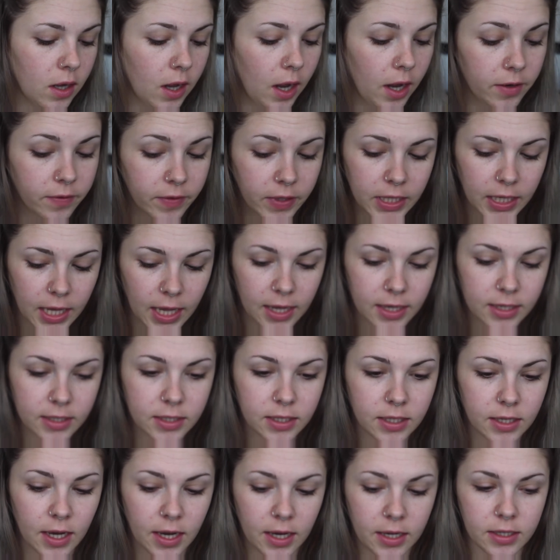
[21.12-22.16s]
I
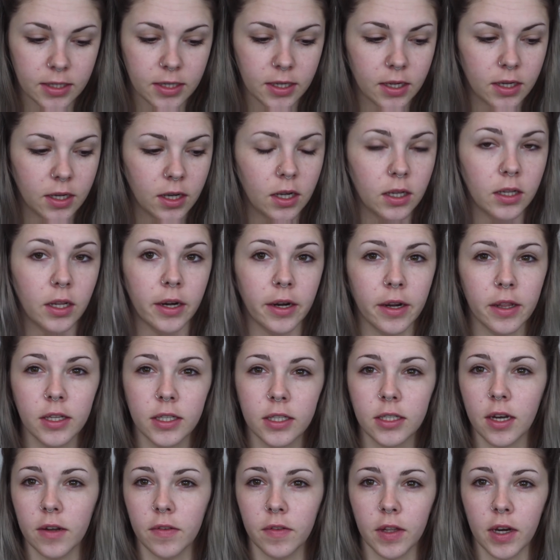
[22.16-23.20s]
realized that a lot of the
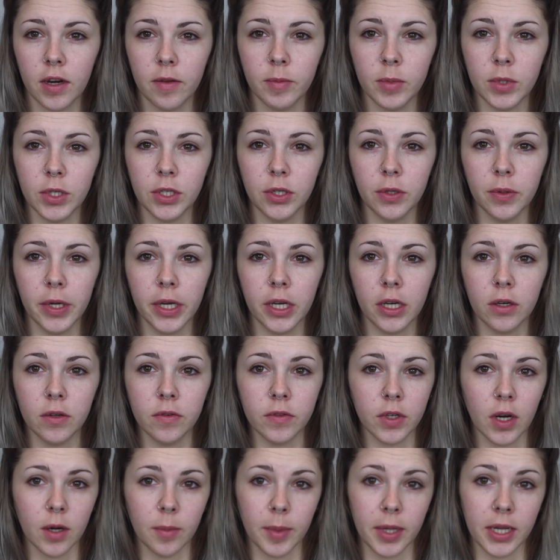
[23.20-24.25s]
stuff that I've been doing
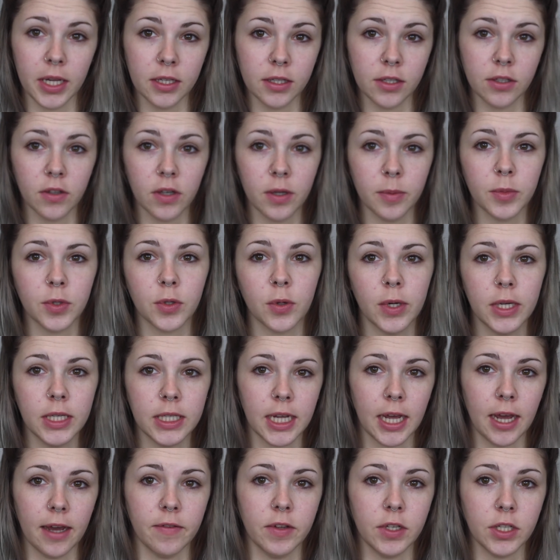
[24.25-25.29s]
over on my Instagram stories I
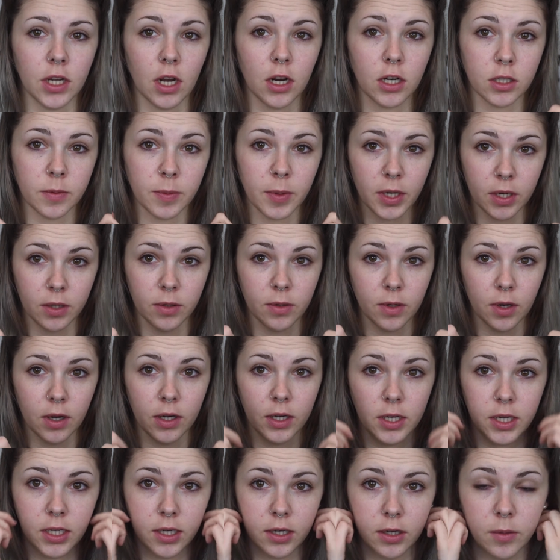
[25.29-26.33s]
haven't talked about
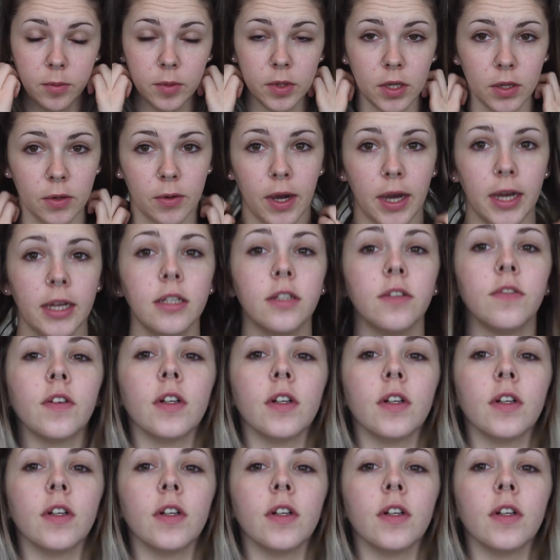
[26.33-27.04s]
on here with you guys.